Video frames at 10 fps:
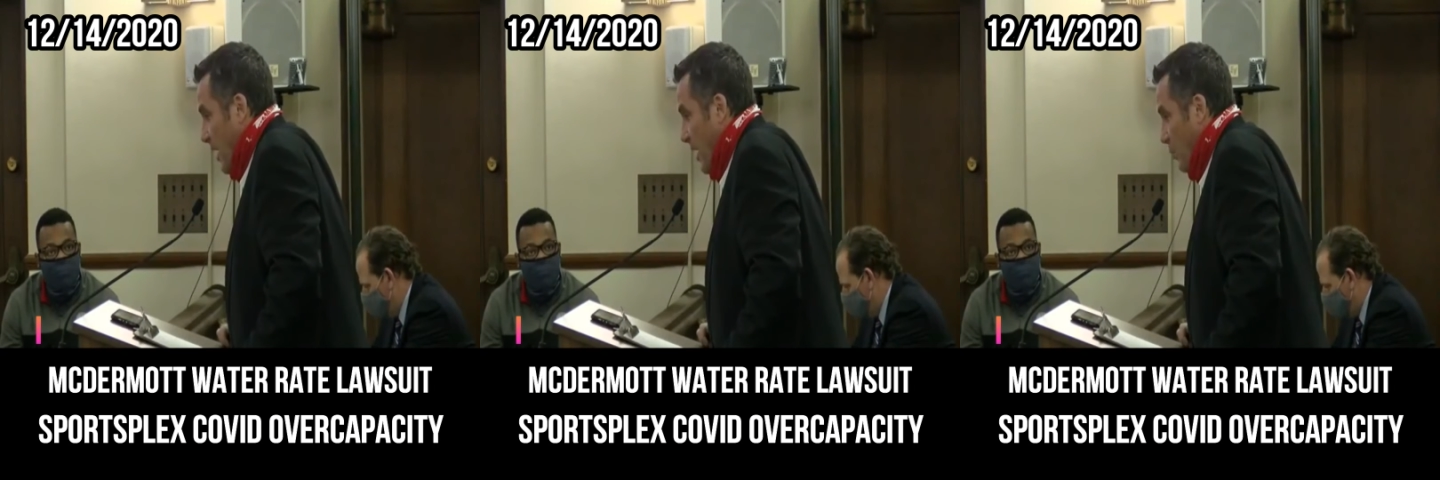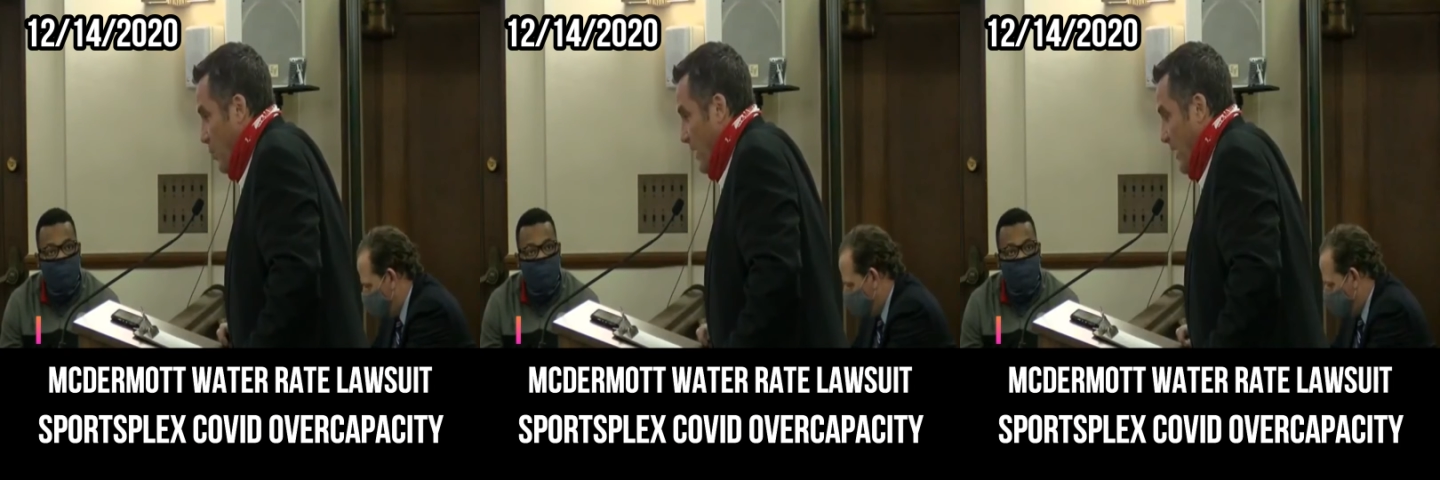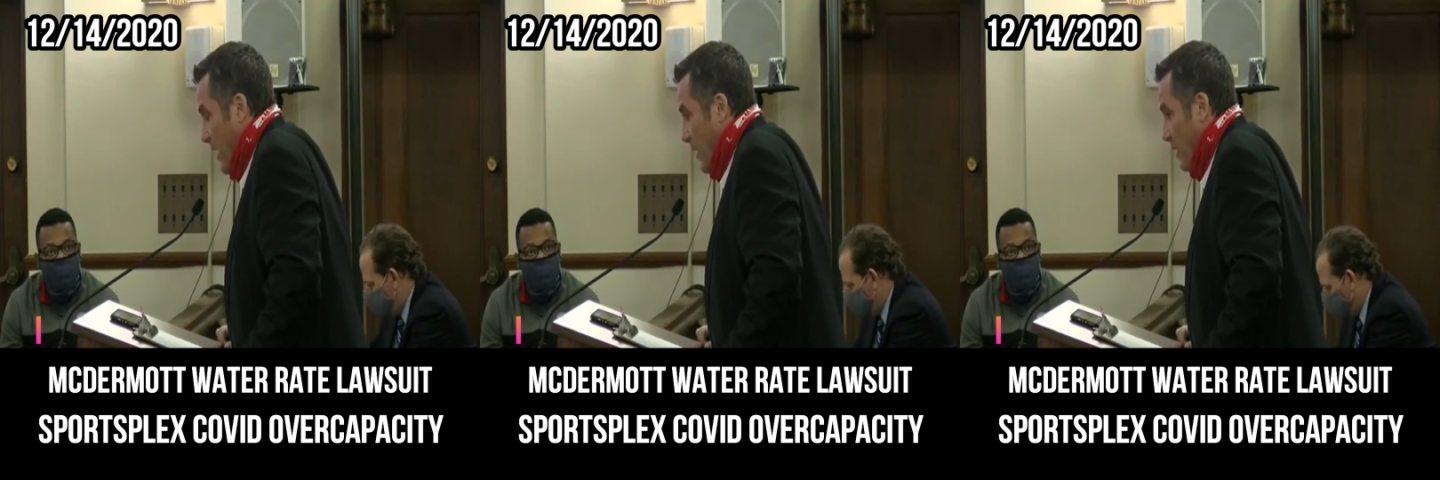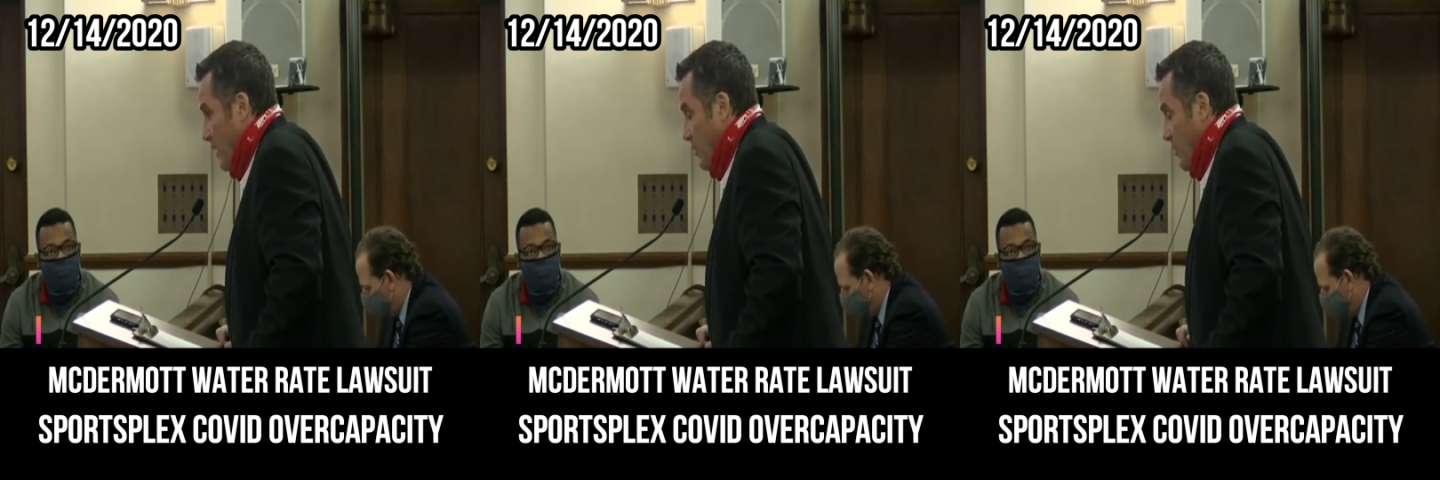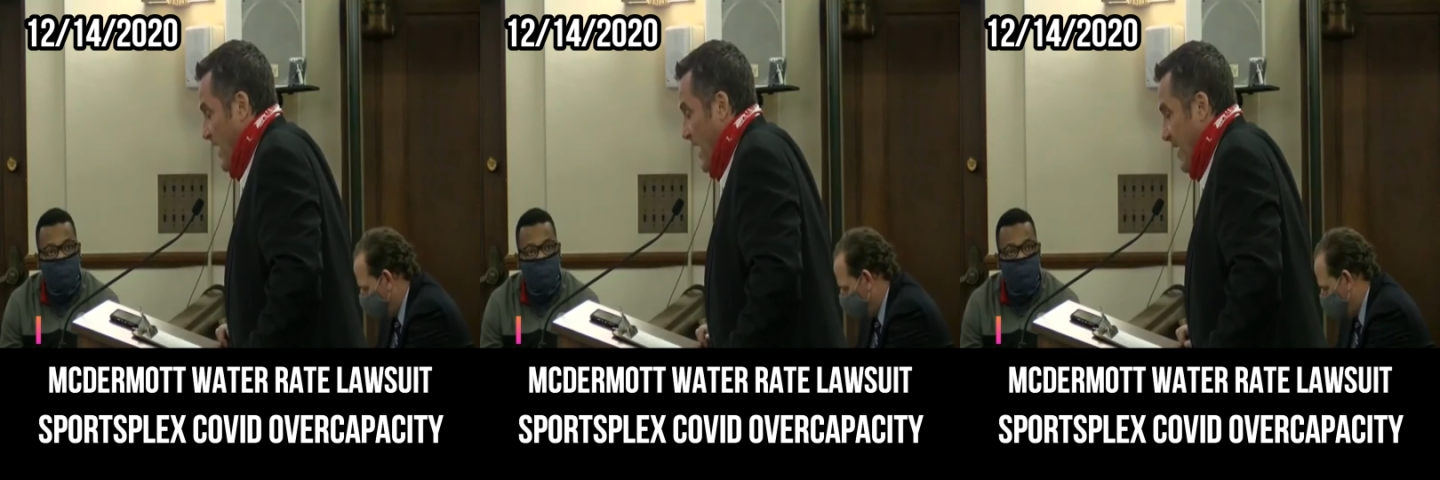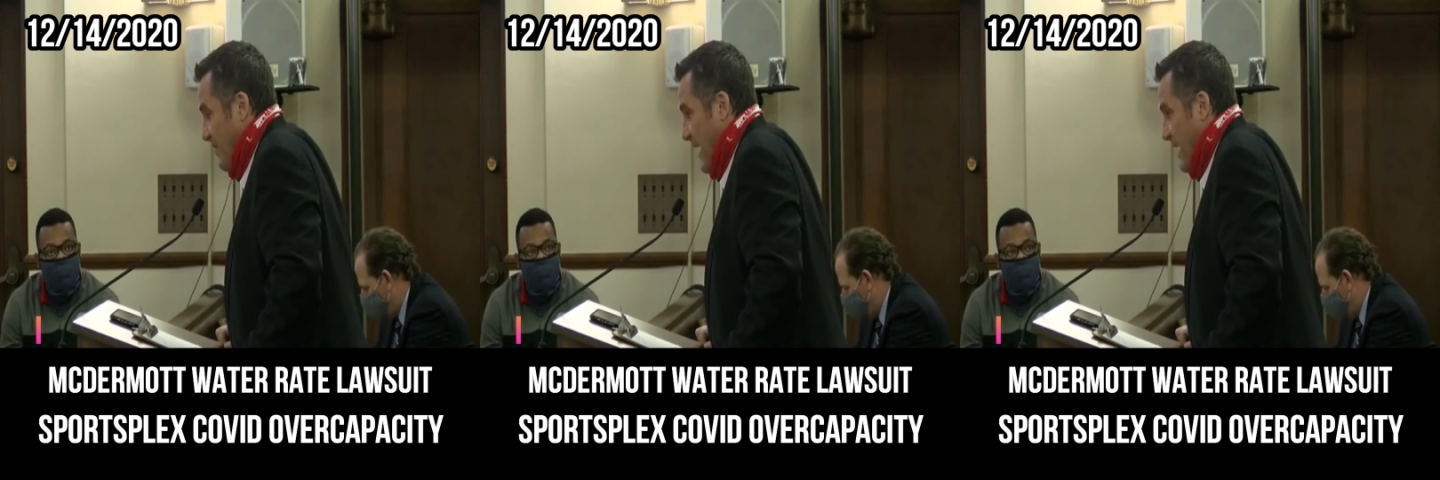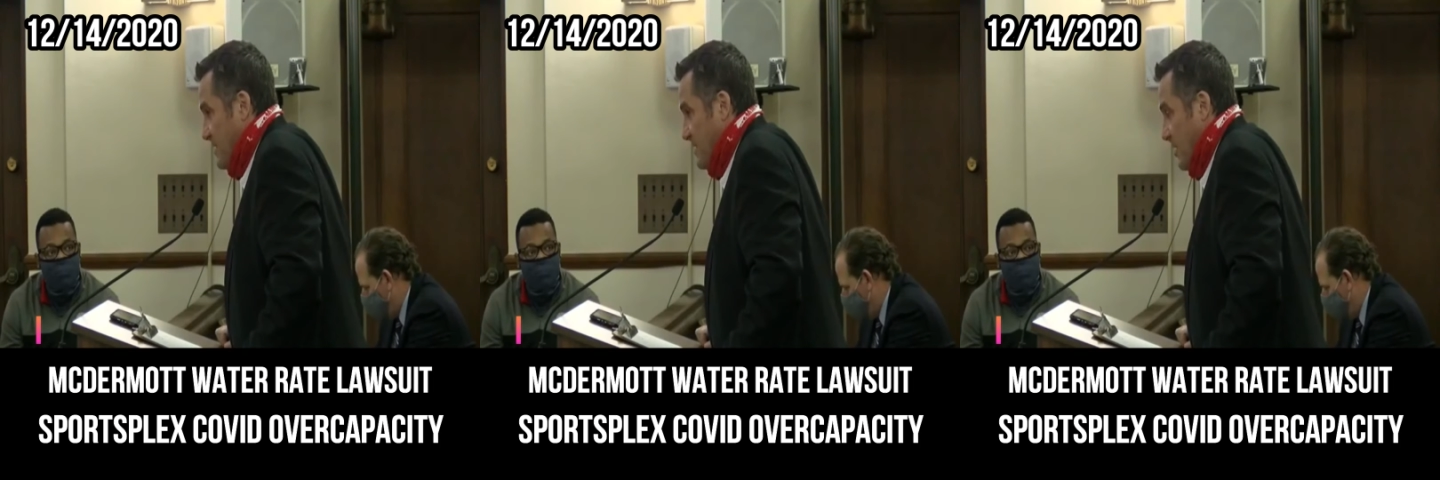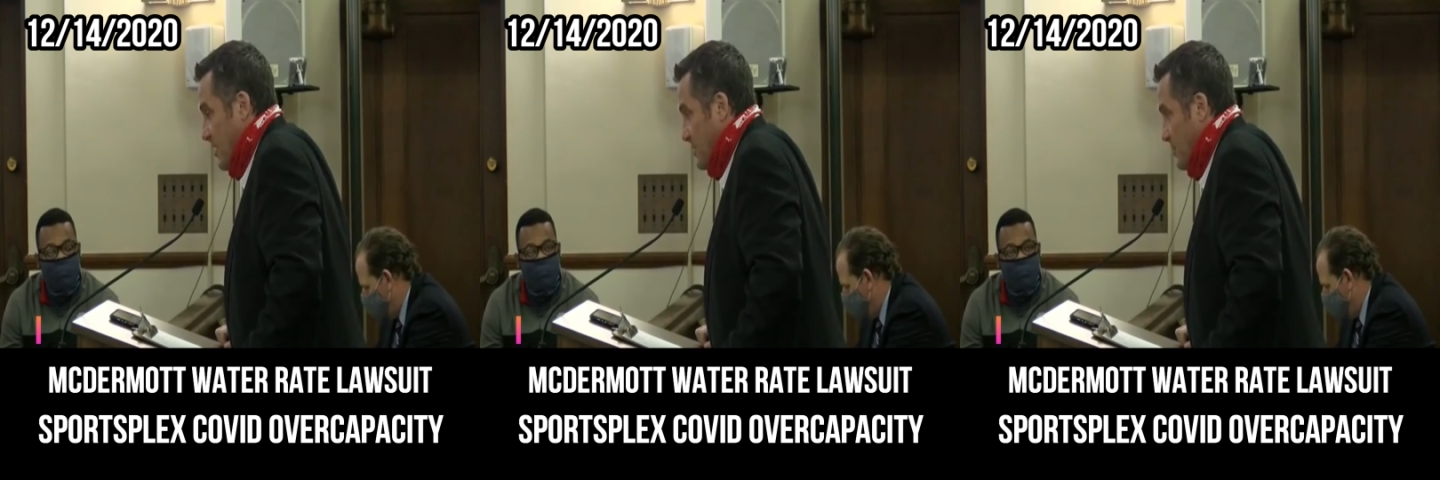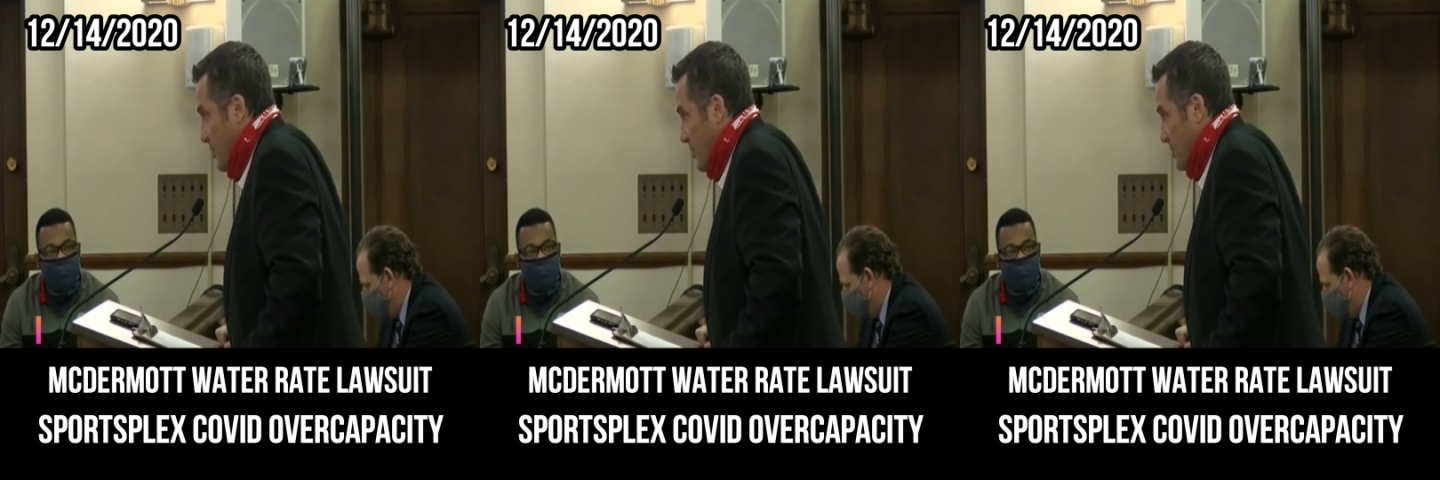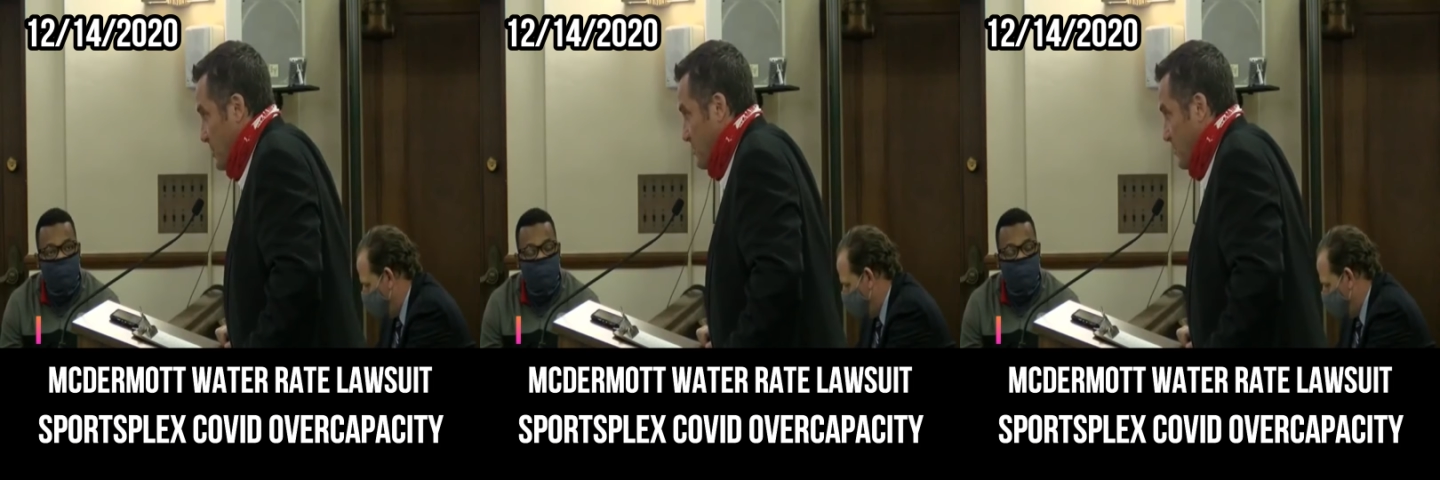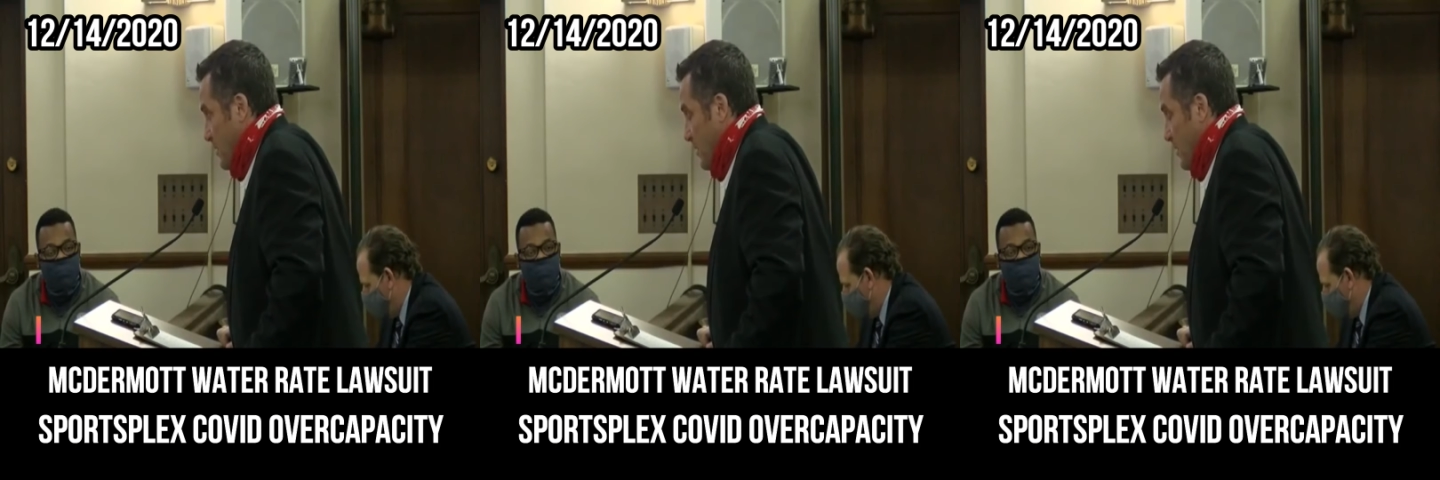Um, we, are, we have asked our customers